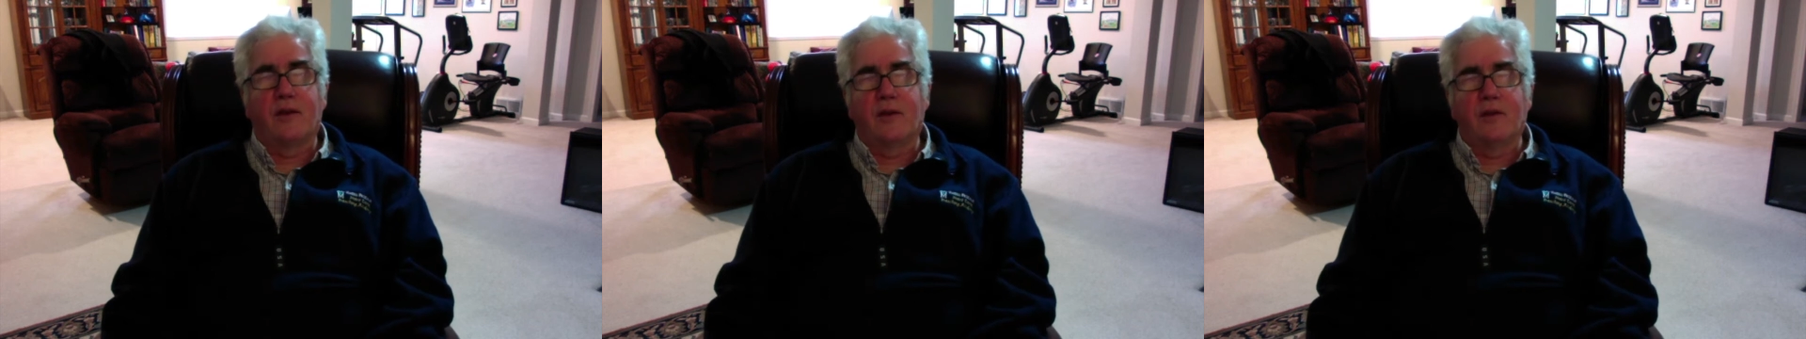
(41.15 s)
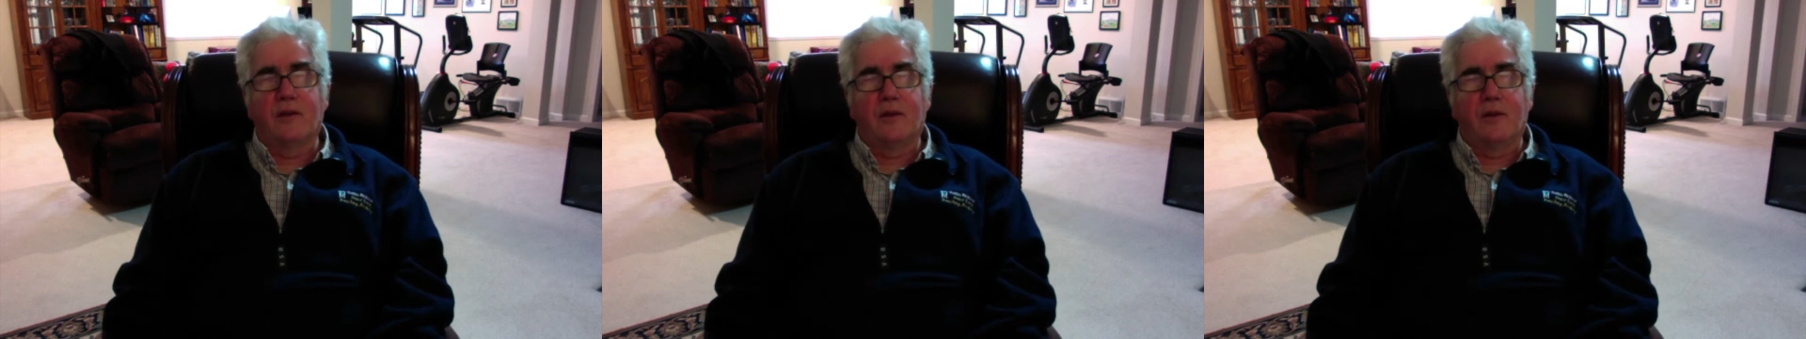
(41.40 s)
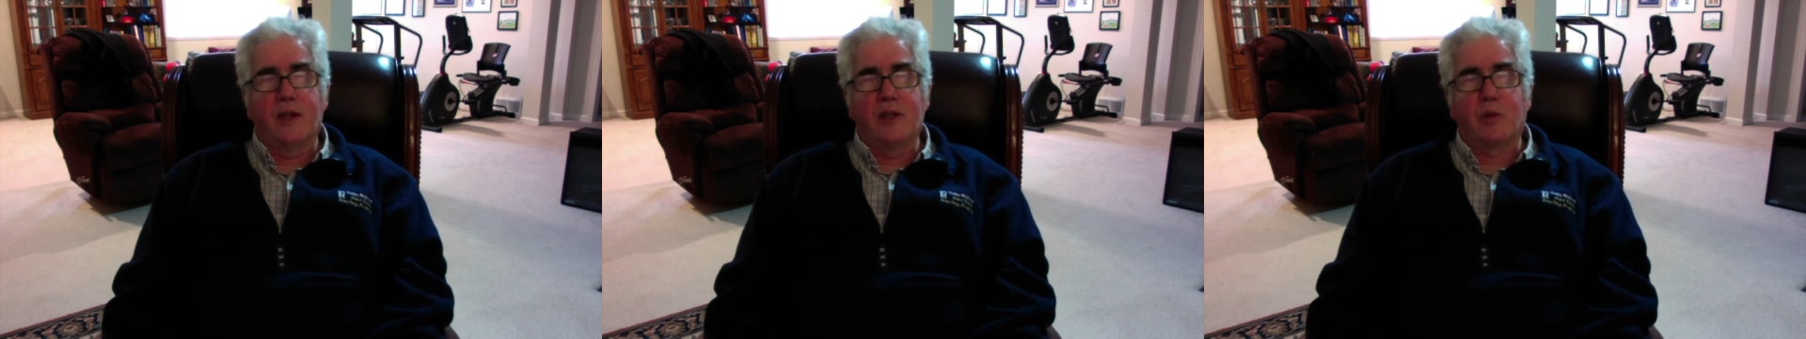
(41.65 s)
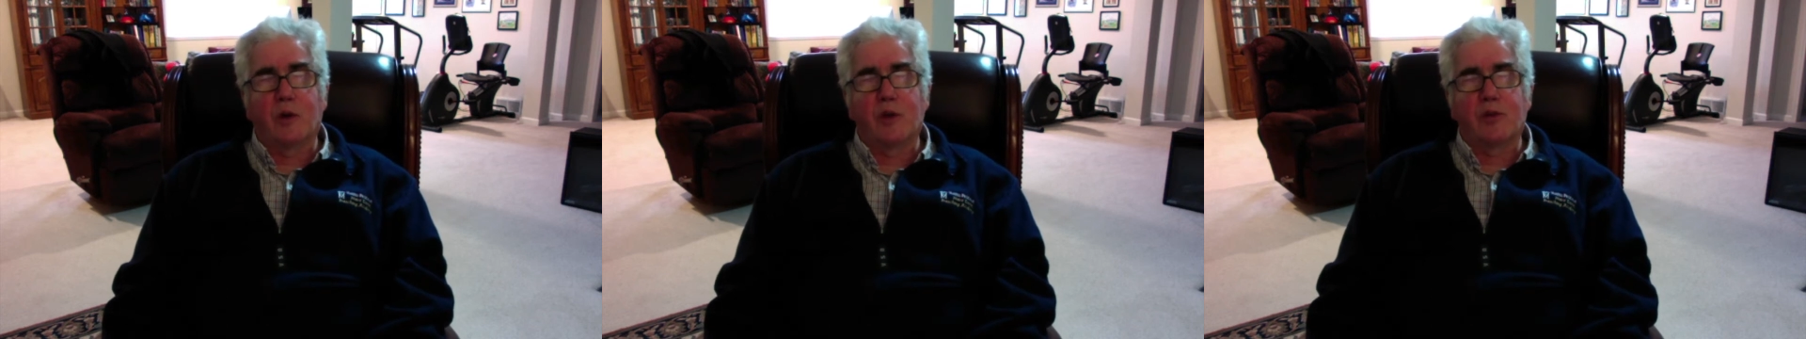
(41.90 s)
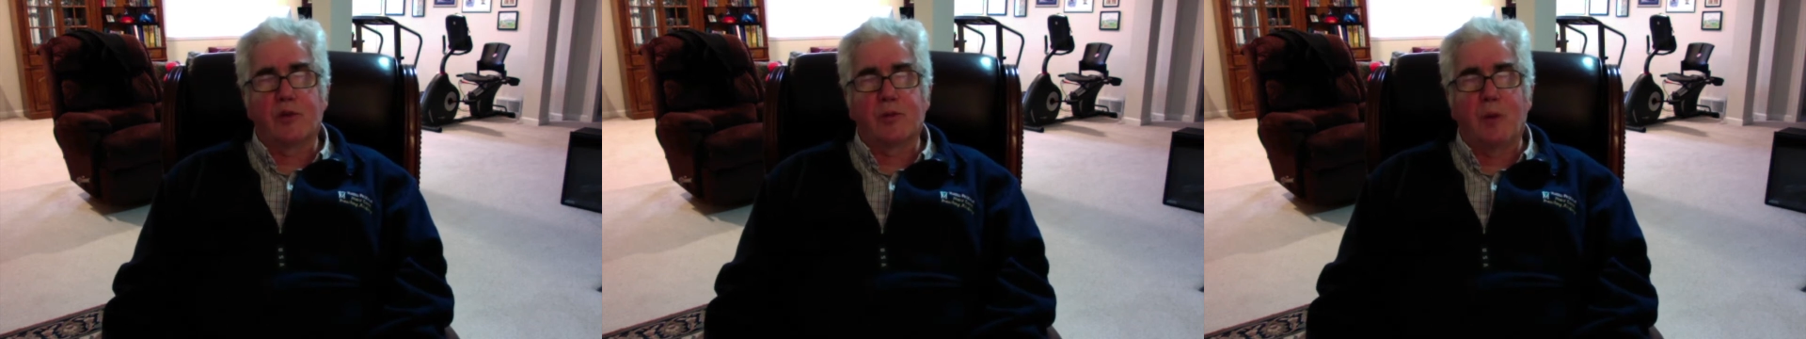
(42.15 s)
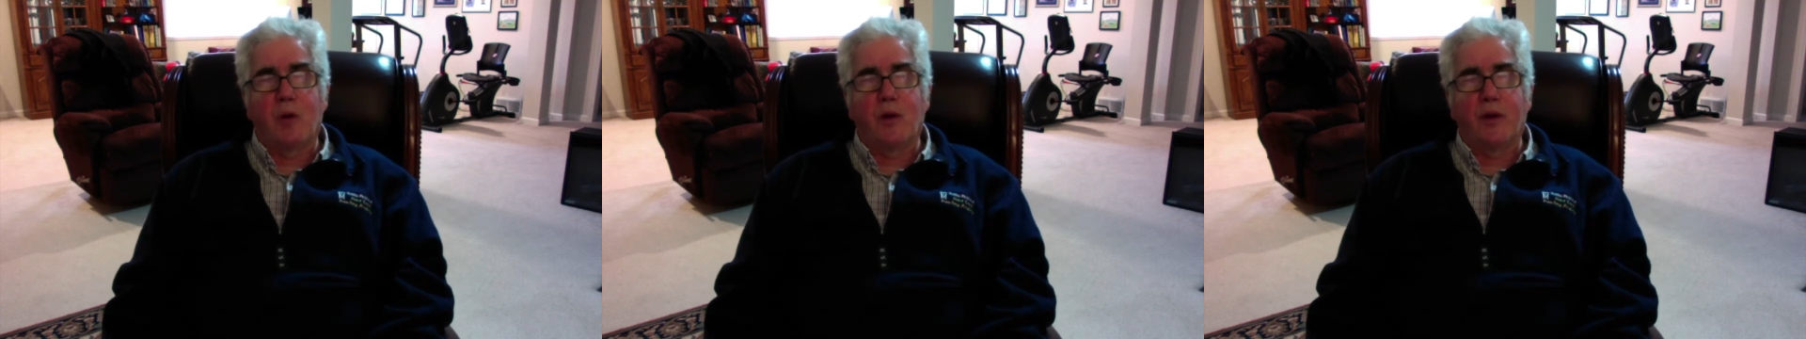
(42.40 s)
these words were
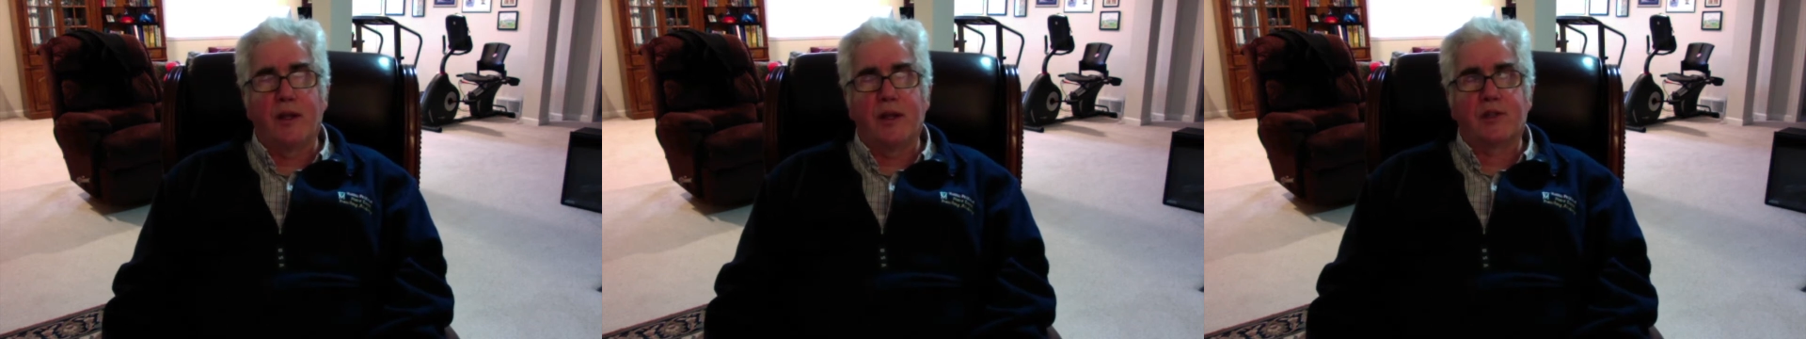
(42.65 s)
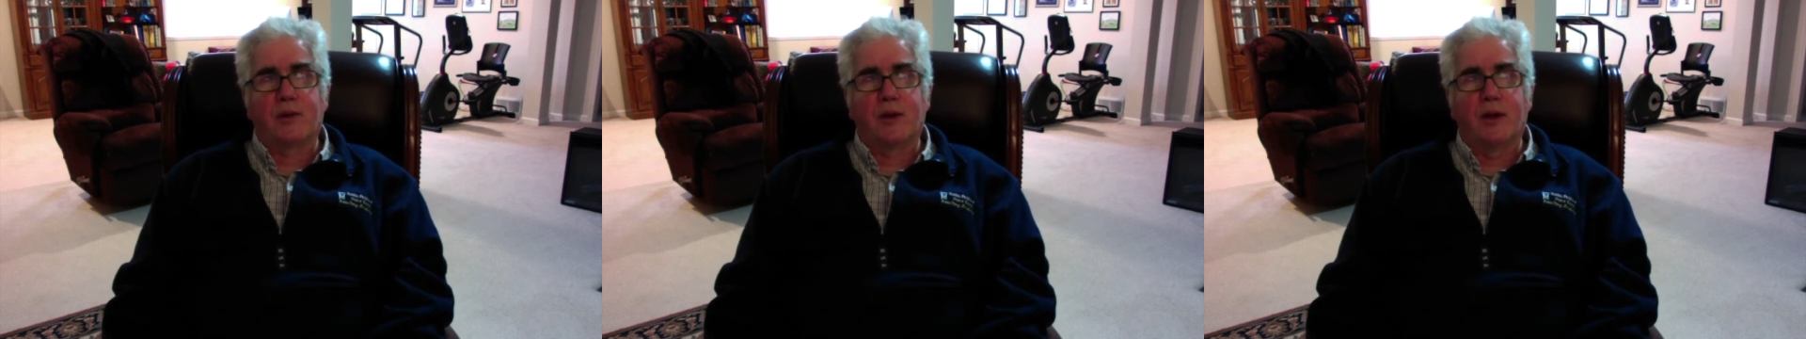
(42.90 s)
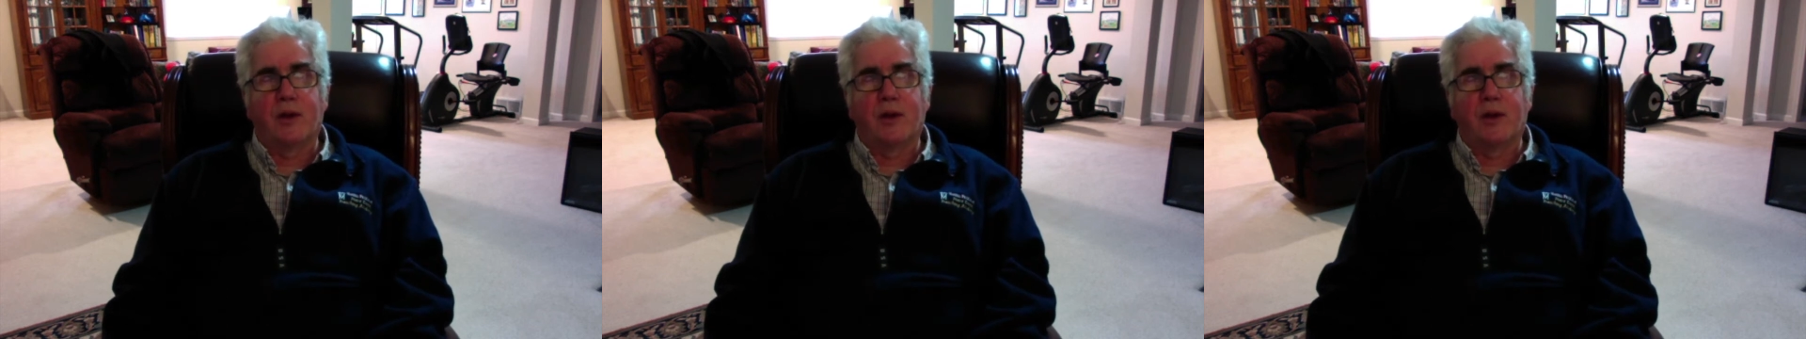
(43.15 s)
spoken to Israel